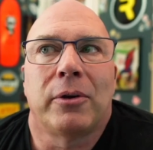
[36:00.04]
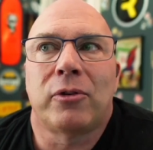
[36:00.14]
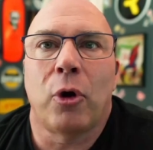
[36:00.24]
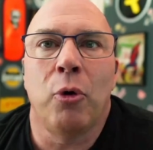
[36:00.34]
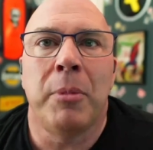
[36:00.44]

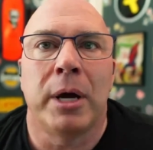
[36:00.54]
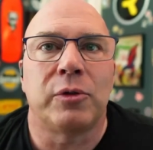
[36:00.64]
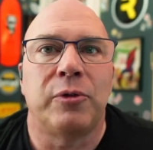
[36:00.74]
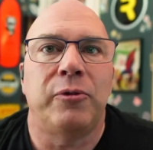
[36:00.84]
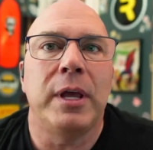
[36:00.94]
there's so
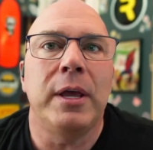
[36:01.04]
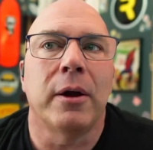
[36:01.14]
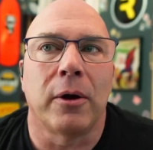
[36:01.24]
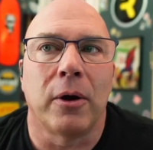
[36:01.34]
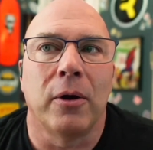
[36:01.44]
much
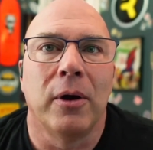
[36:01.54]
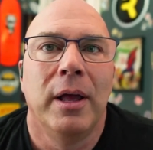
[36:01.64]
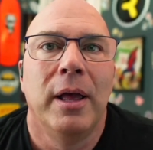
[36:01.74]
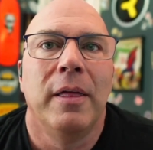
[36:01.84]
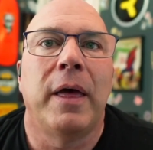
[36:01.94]
fear
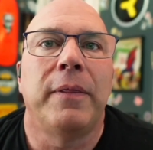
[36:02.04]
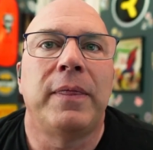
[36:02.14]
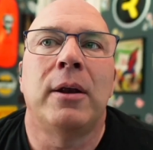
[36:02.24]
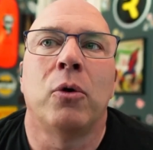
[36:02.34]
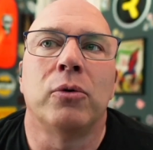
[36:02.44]

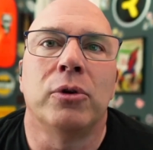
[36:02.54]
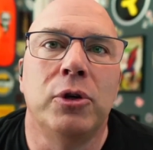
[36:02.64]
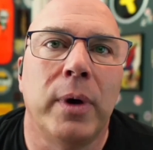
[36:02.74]
that they don't